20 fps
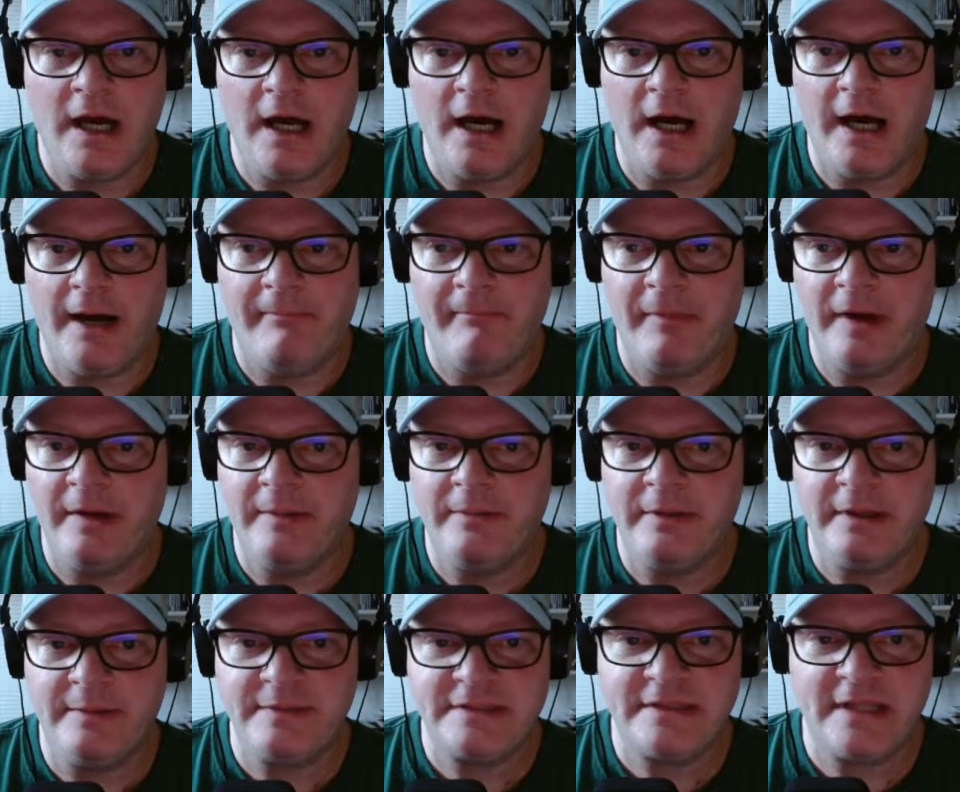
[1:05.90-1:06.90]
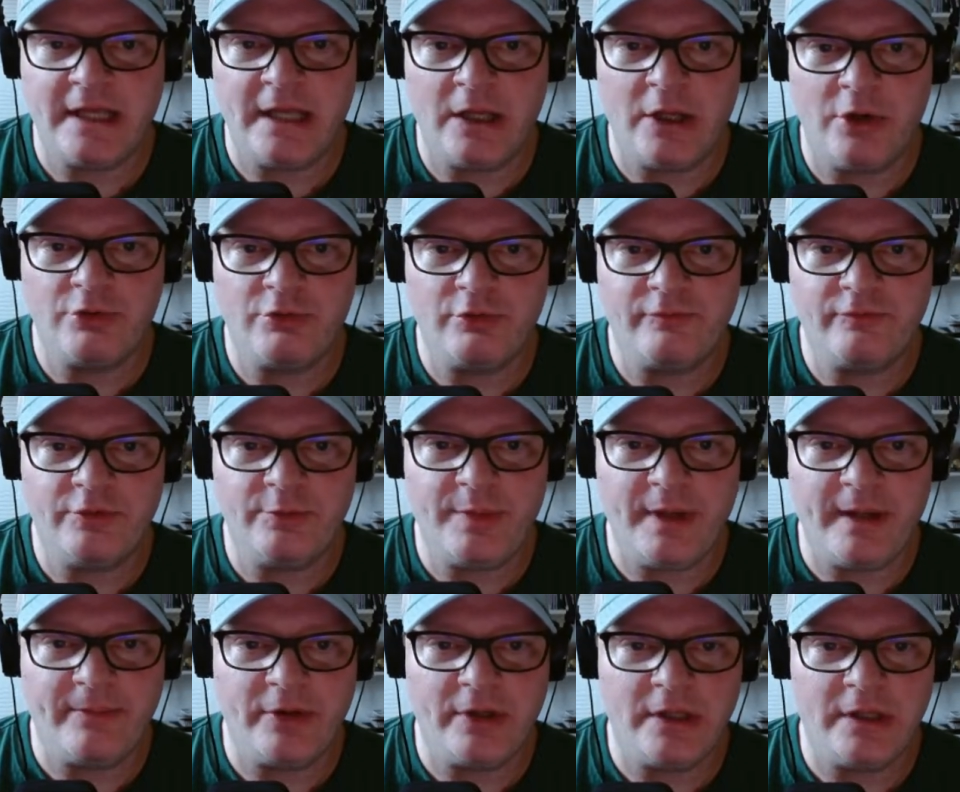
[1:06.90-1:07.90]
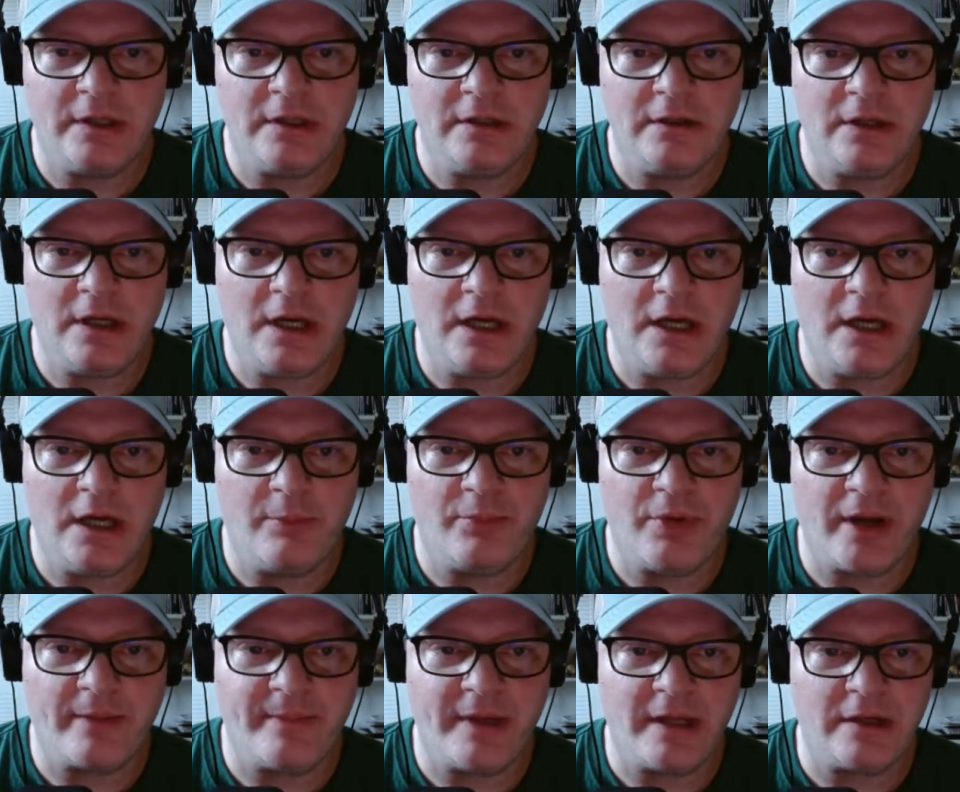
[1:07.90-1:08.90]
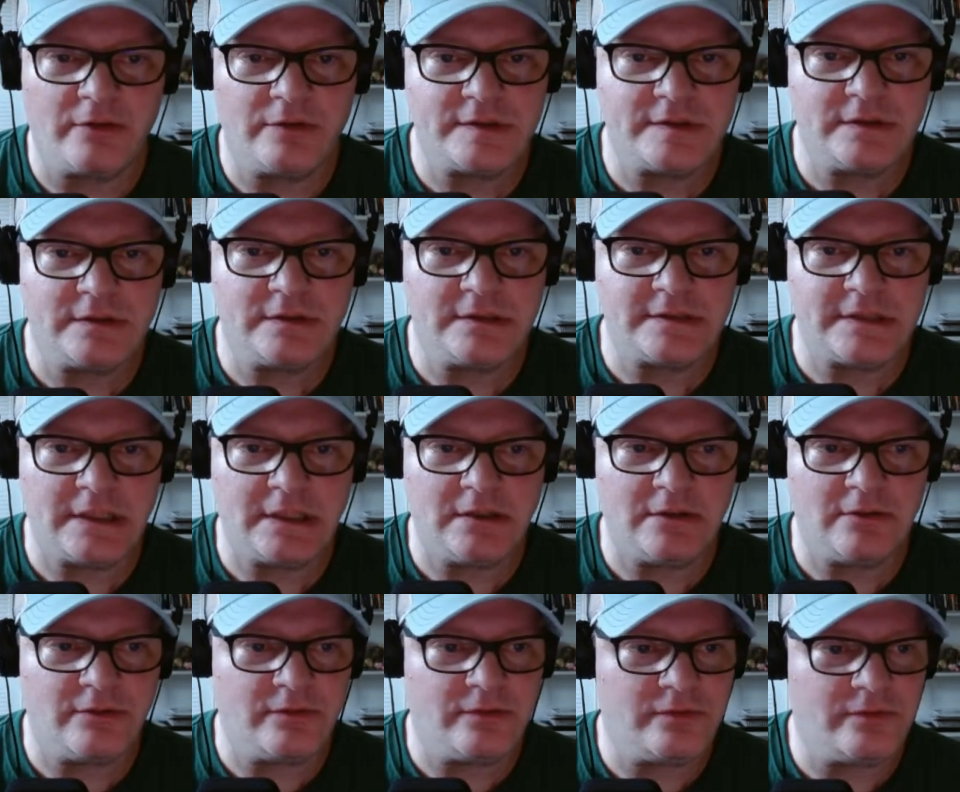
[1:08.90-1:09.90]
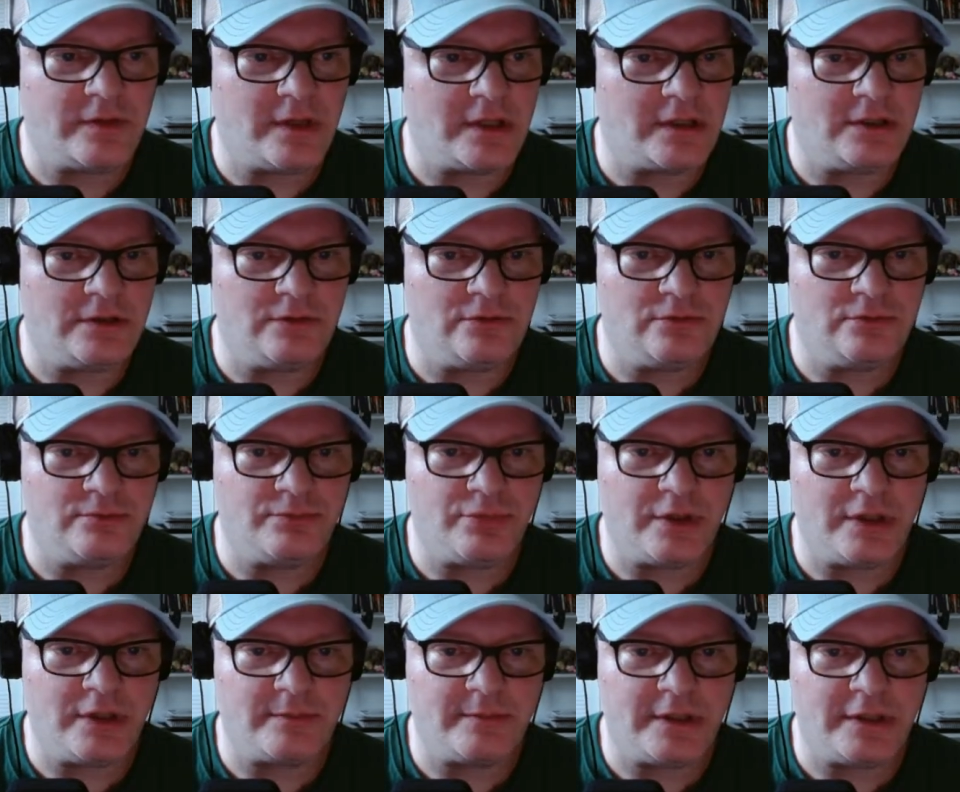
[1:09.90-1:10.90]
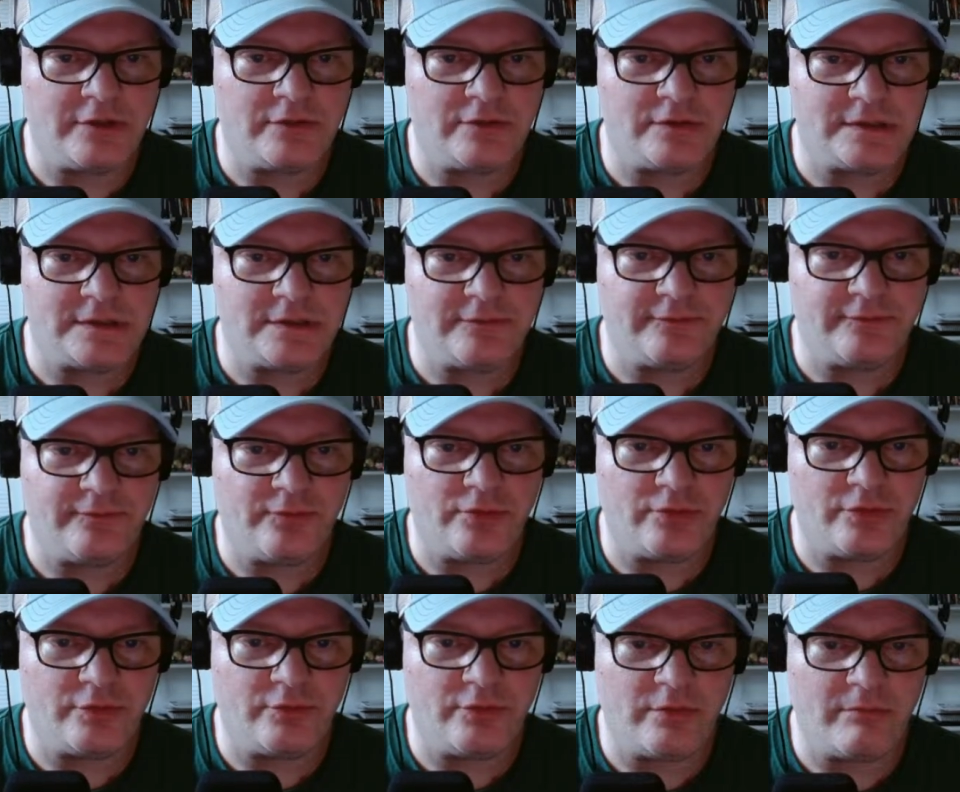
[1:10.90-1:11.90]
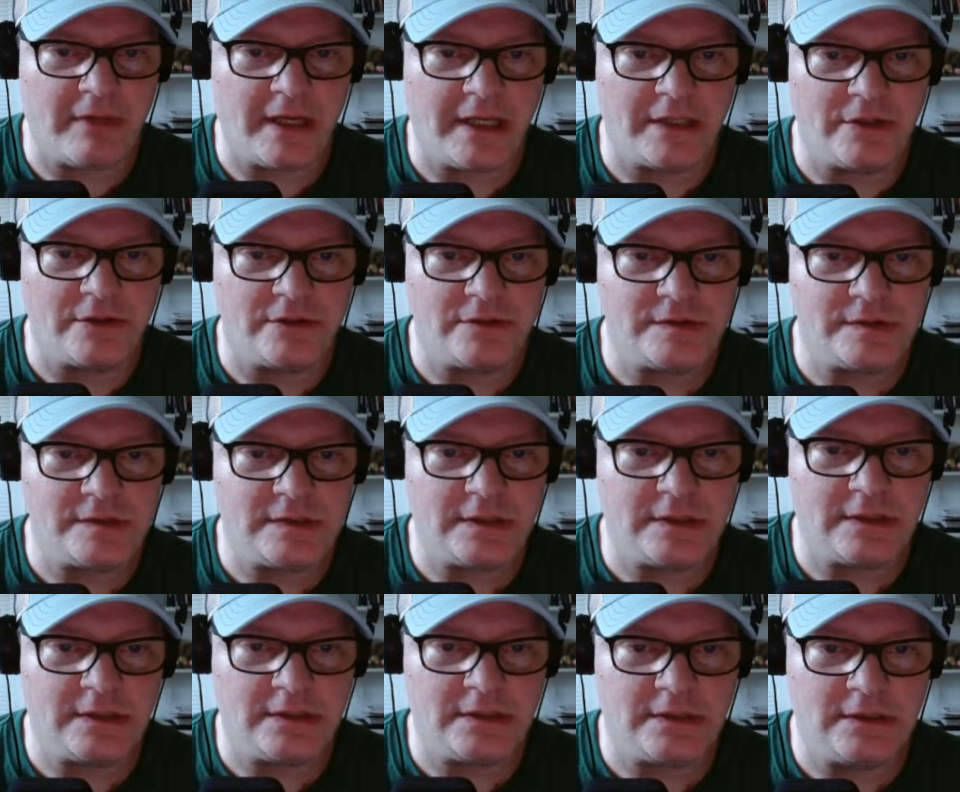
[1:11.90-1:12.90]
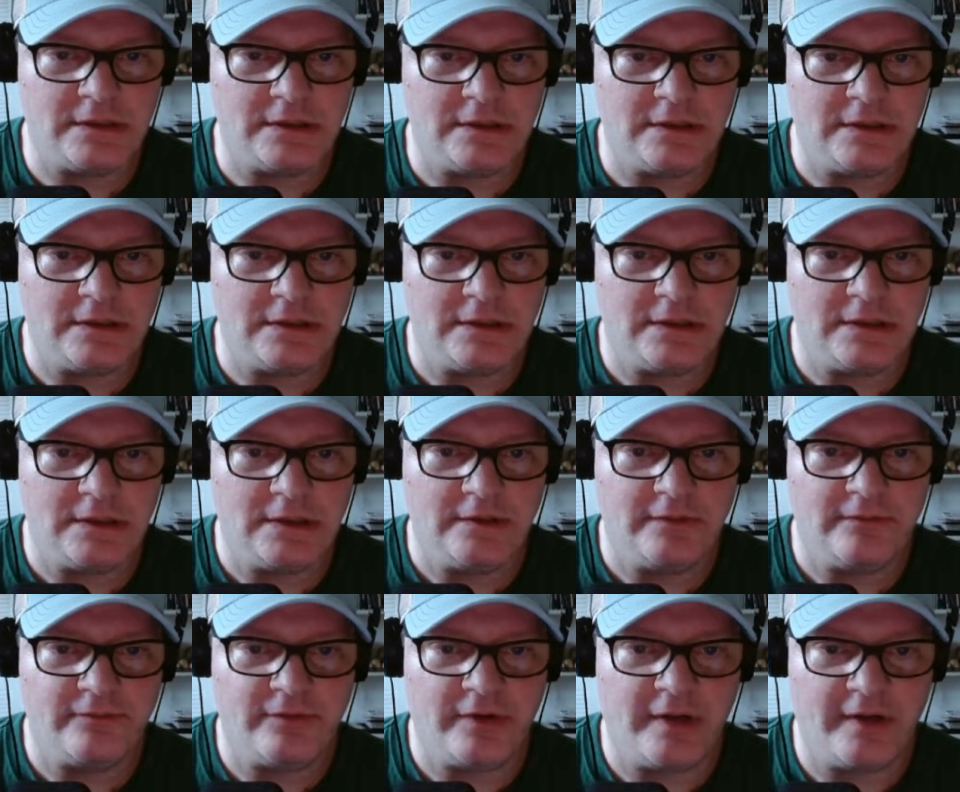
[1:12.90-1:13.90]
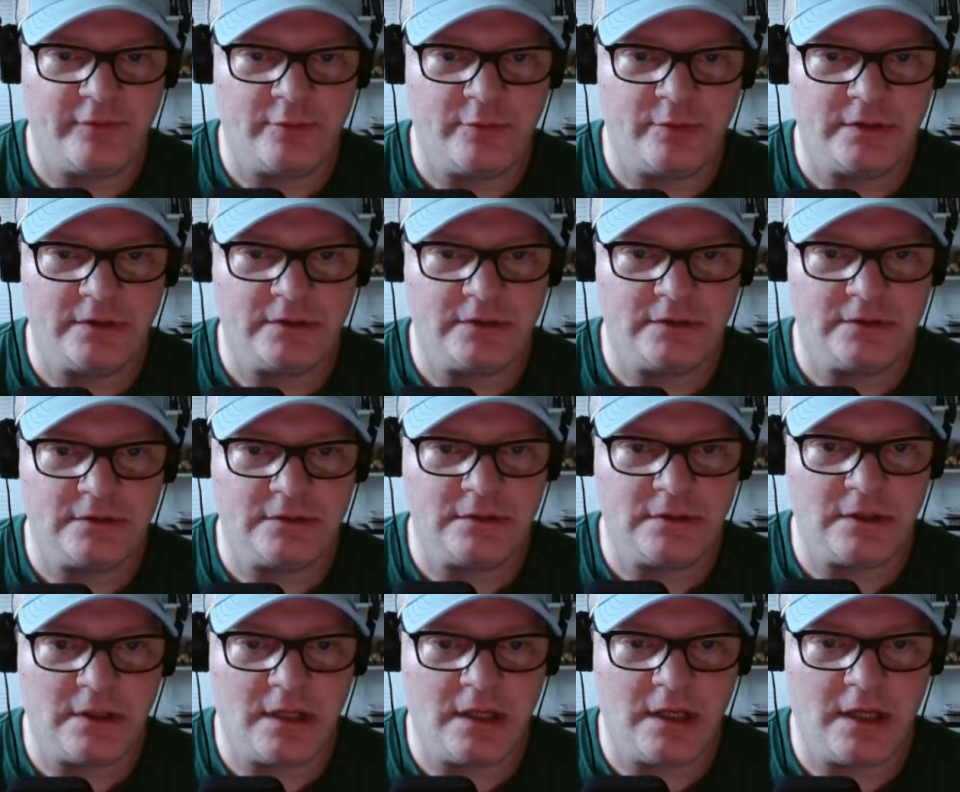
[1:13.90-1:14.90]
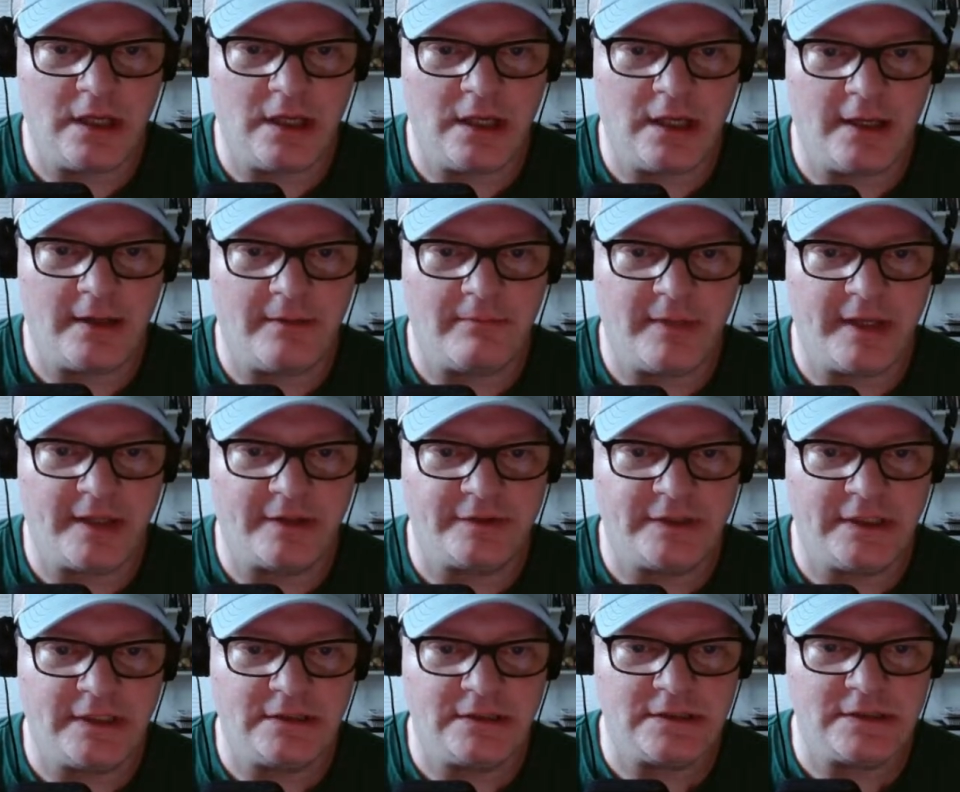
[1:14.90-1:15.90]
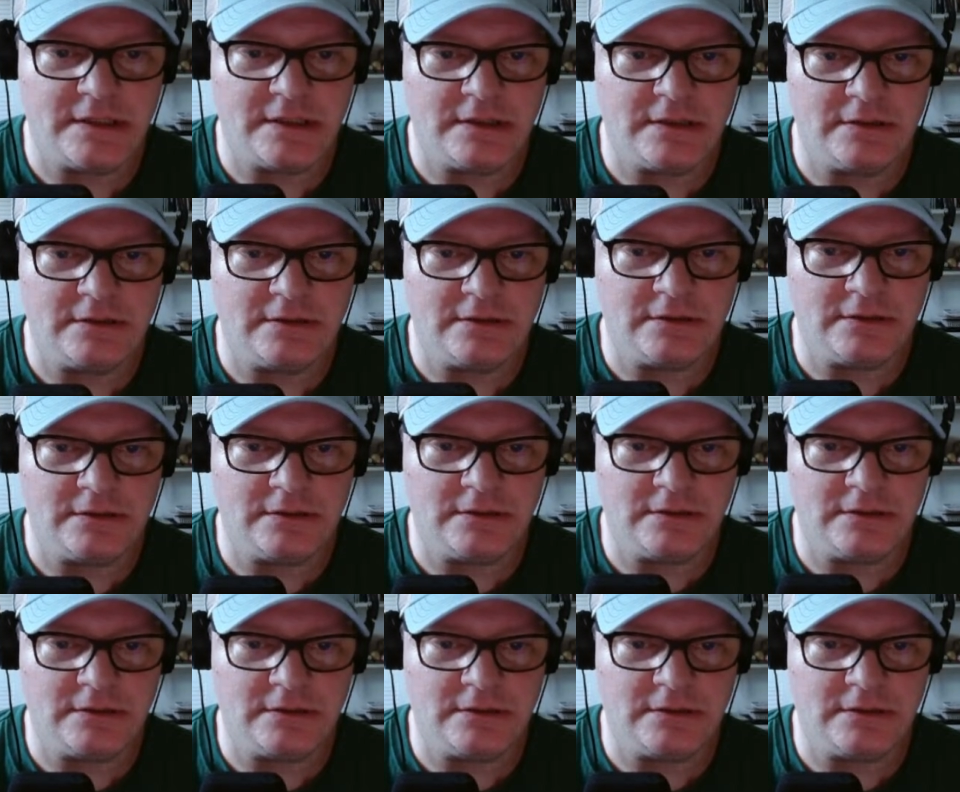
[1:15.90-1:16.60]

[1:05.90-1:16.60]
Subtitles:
Let me say hello to a few people here. Pragmatic Crystal is here. Thank you, Pragmatic Crystal, for the reminders for everyone. Michael Deaton is here.